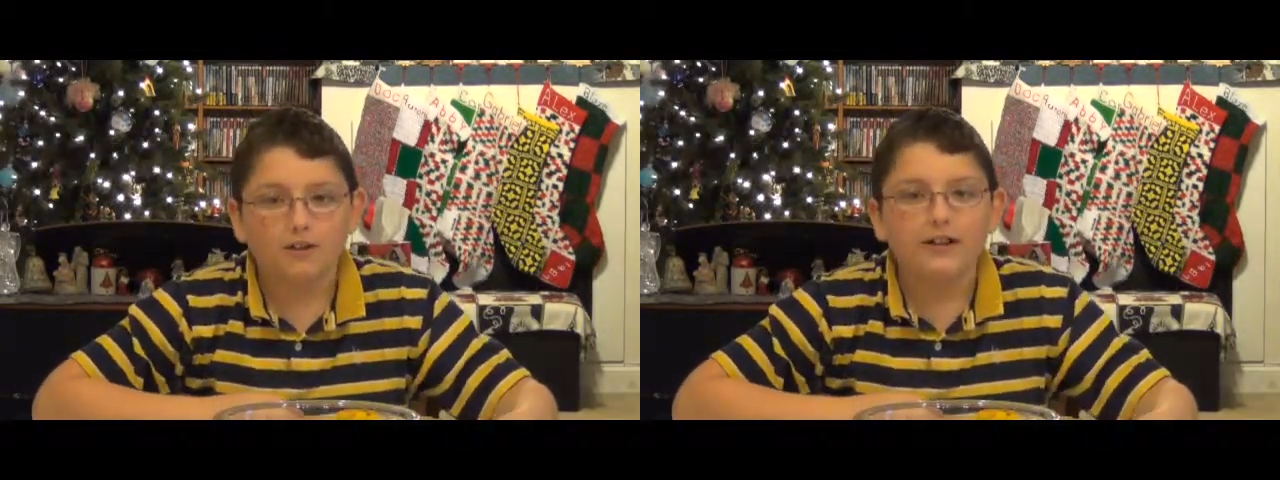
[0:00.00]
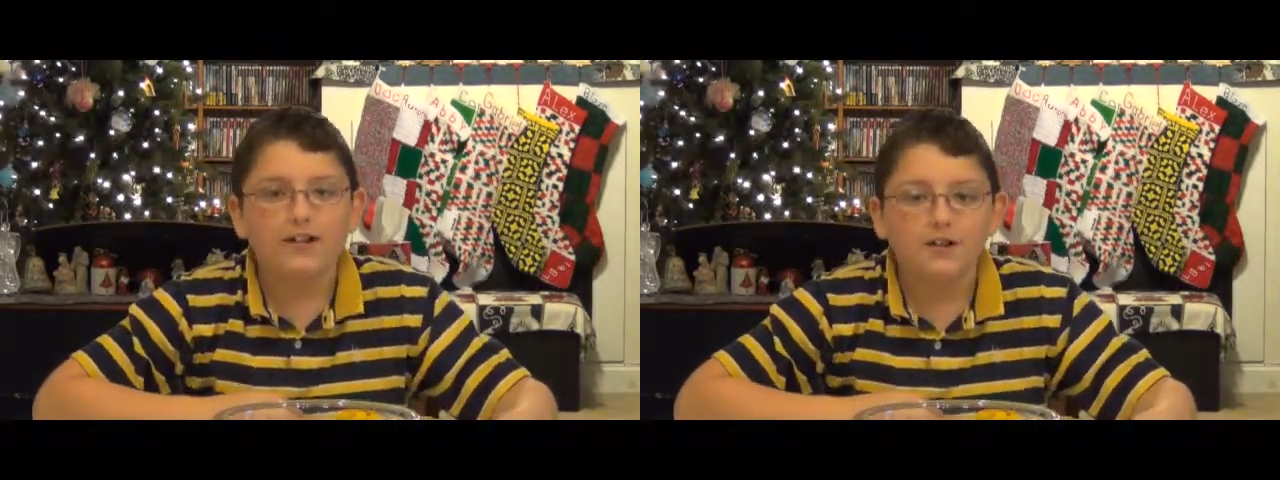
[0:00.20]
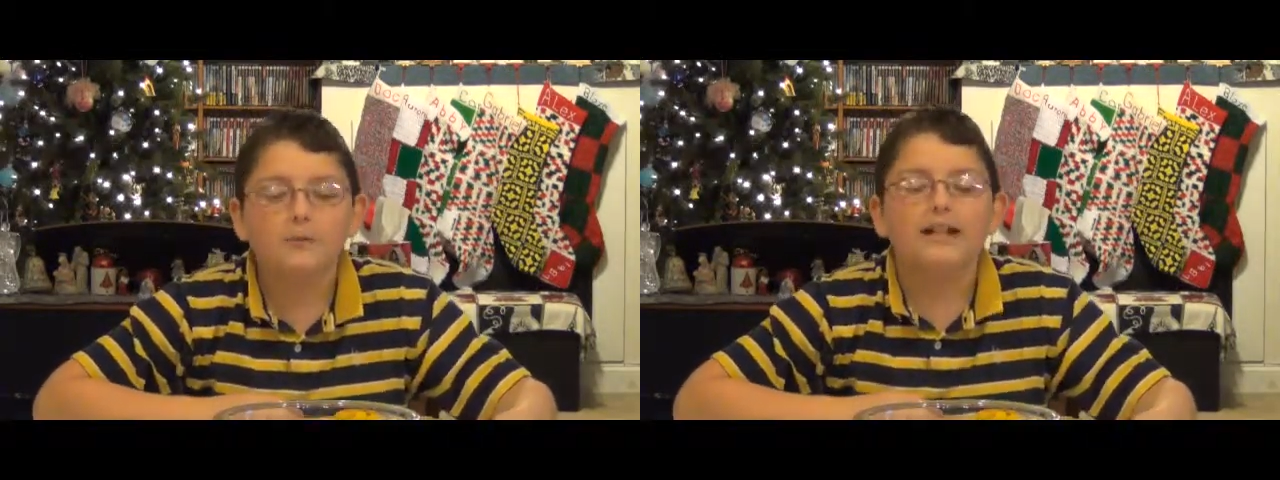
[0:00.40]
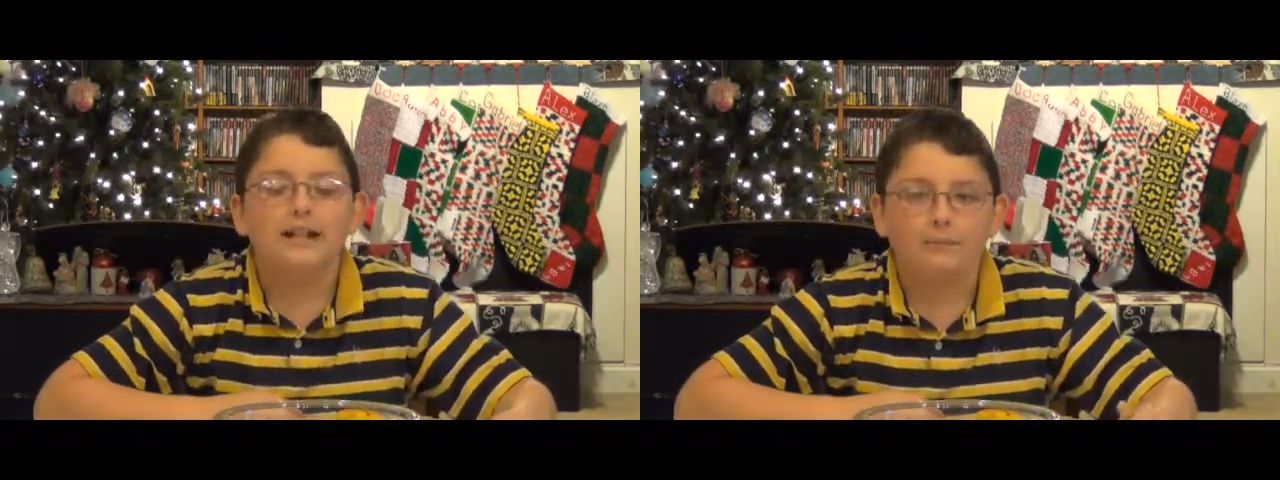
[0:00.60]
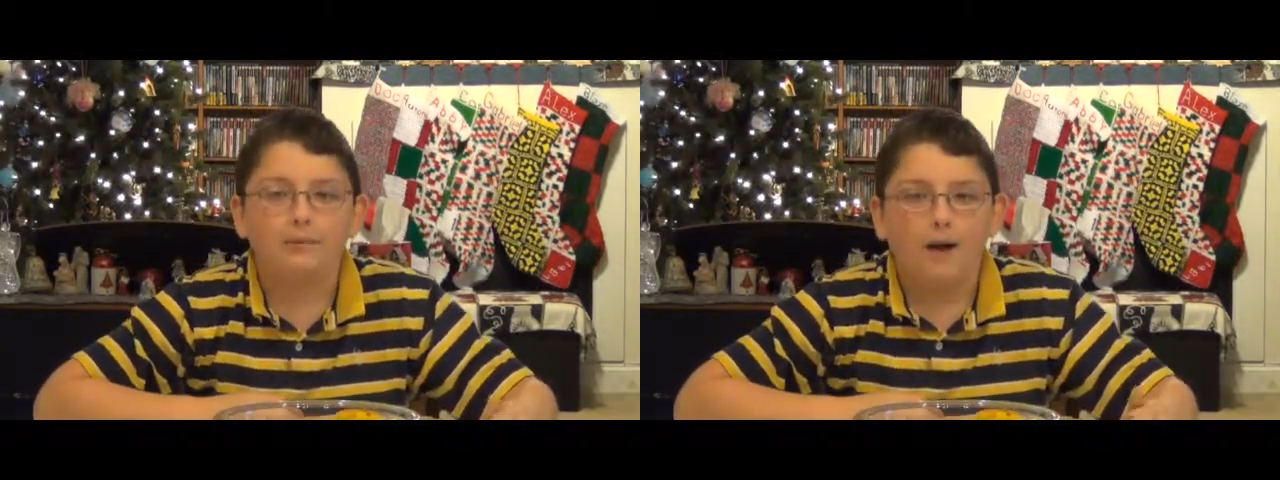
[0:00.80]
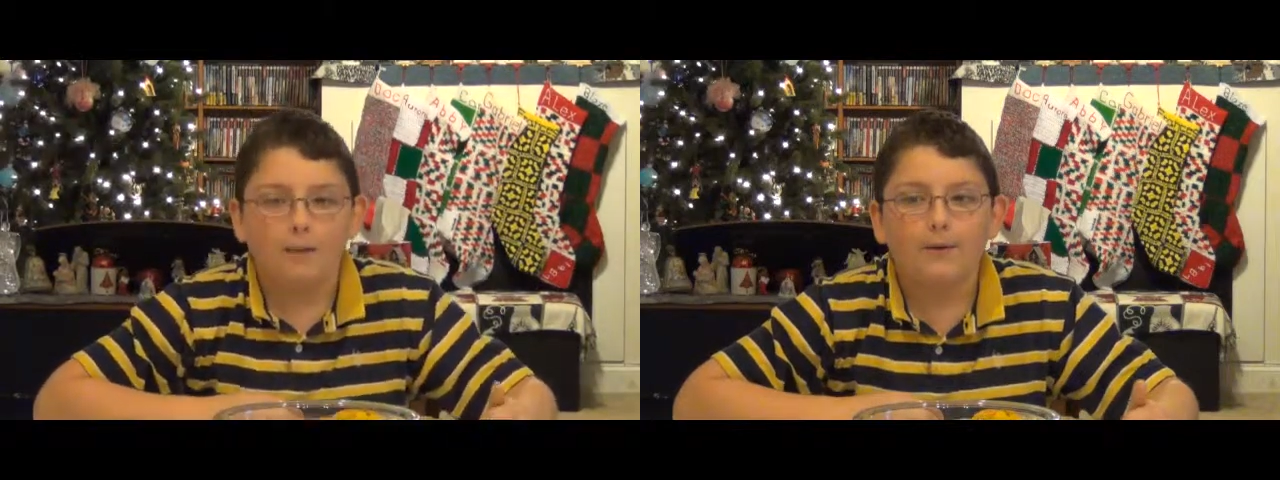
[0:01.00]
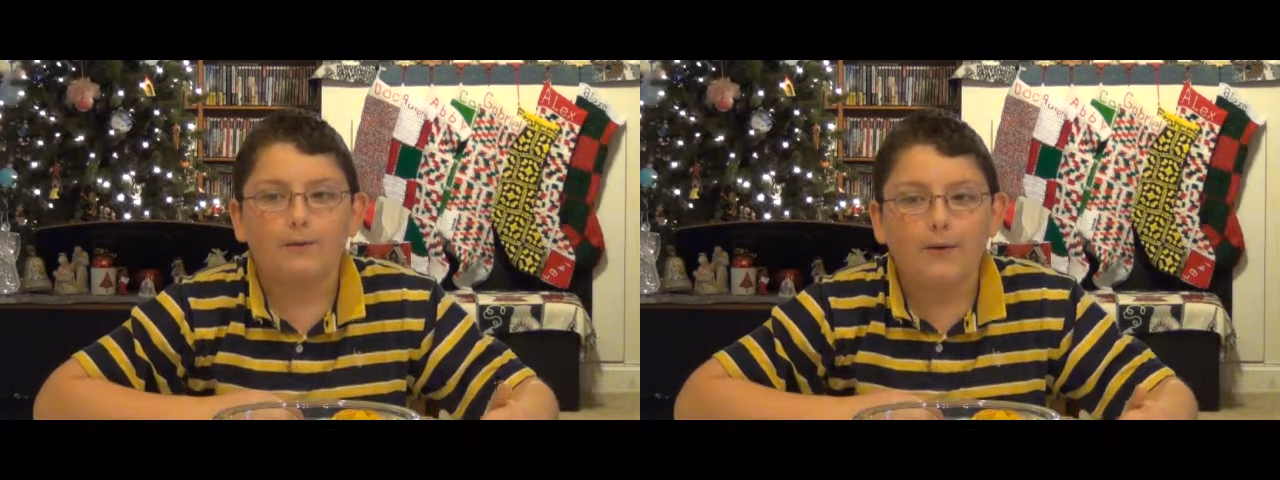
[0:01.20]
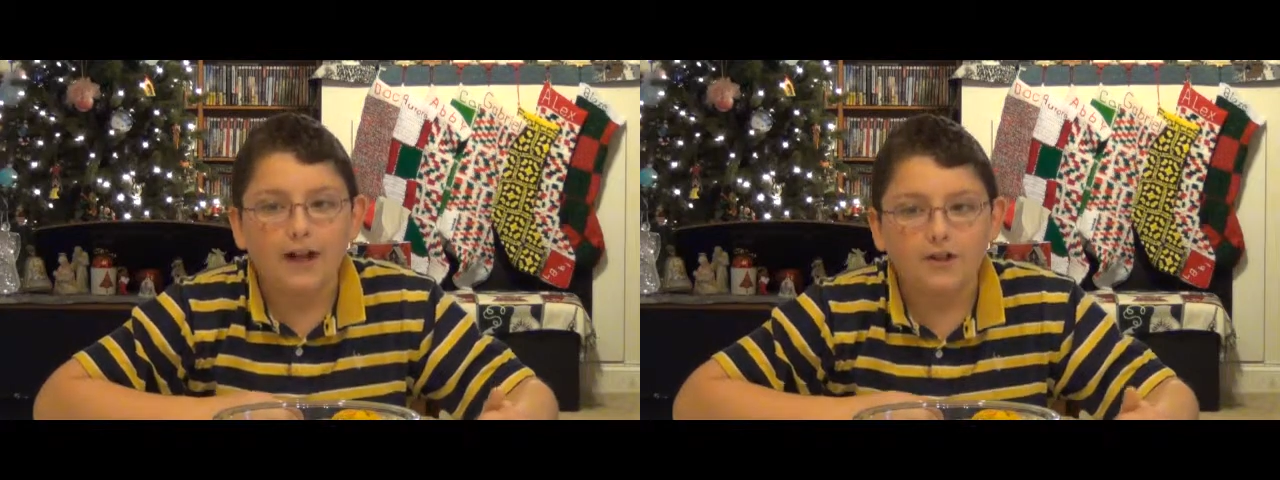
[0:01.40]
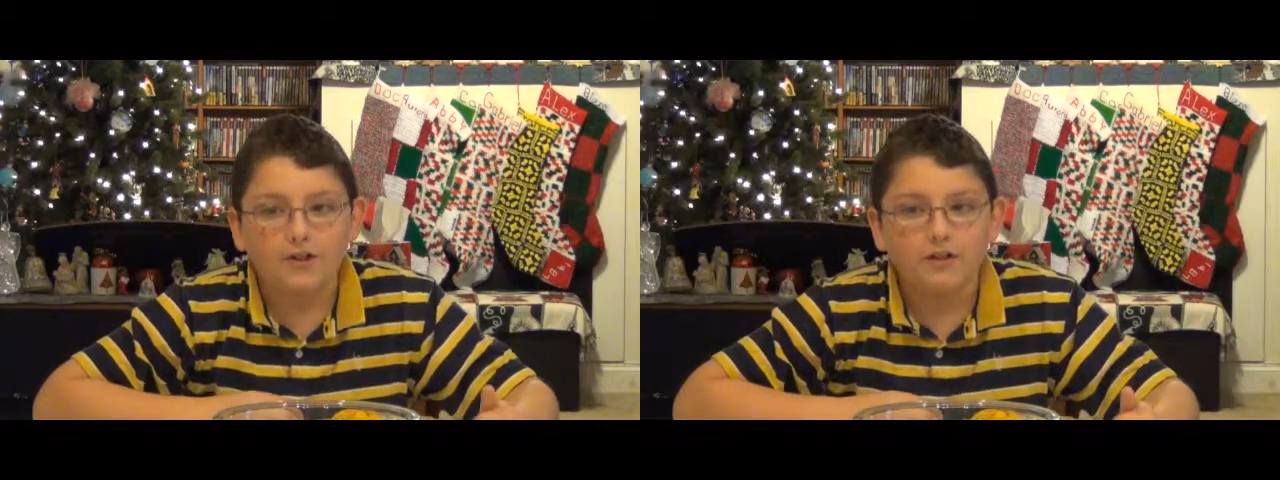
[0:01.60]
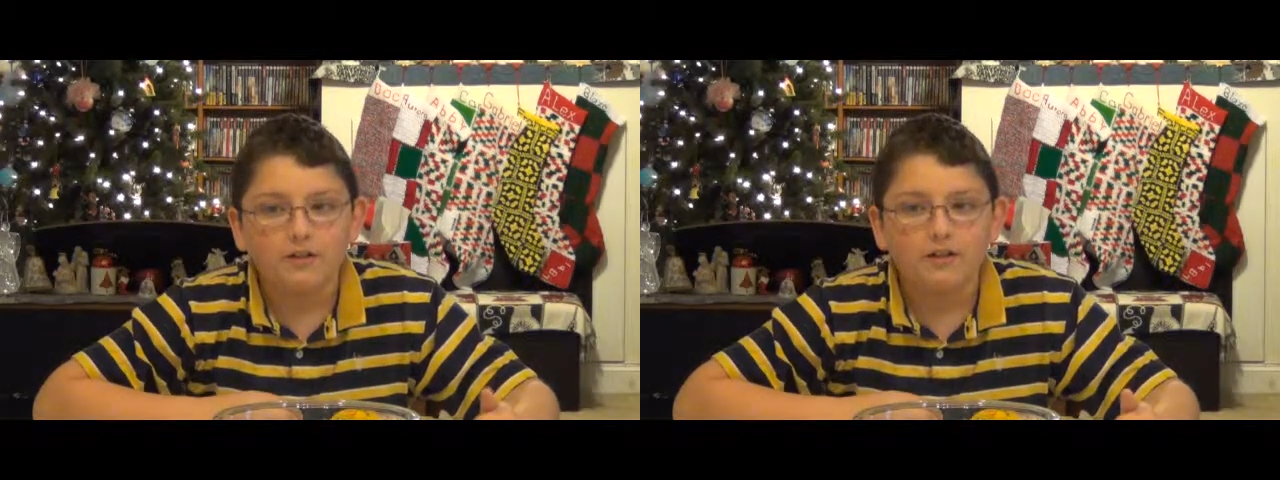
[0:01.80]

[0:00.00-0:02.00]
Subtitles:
into an improper fraction.